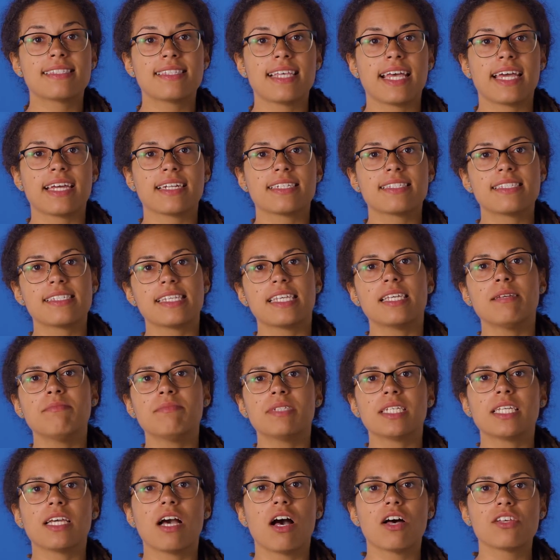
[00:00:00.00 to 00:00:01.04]
said,
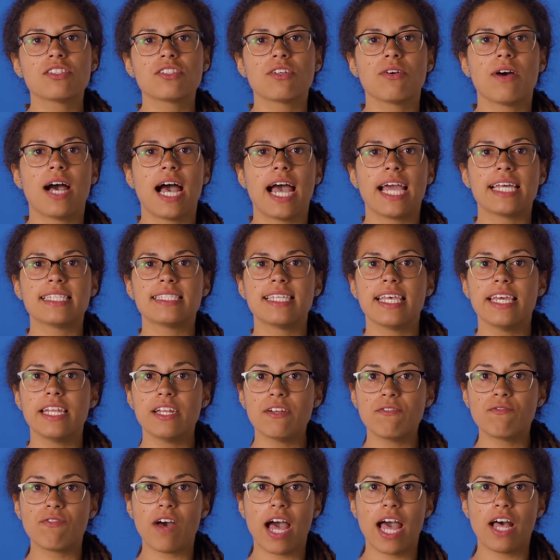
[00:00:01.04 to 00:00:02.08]
CMD also hides
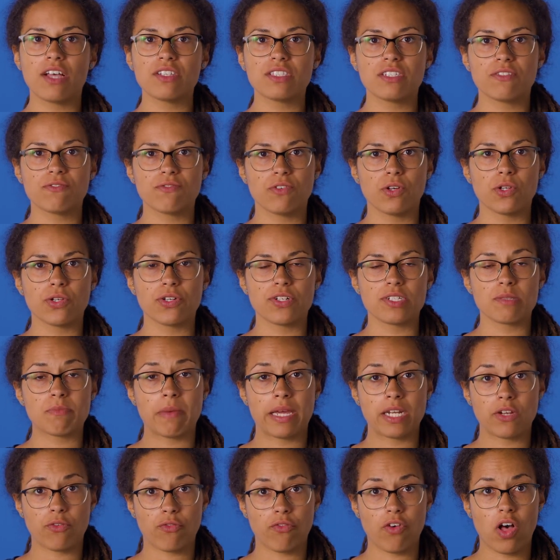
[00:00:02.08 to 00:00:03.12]
hidden files and folders by
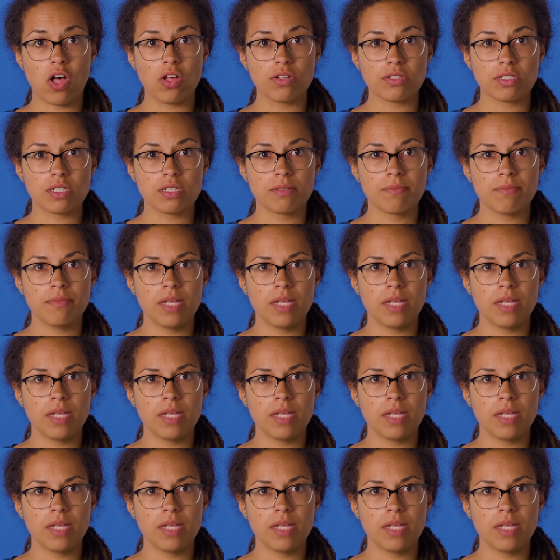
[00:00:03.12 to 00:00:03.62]
default.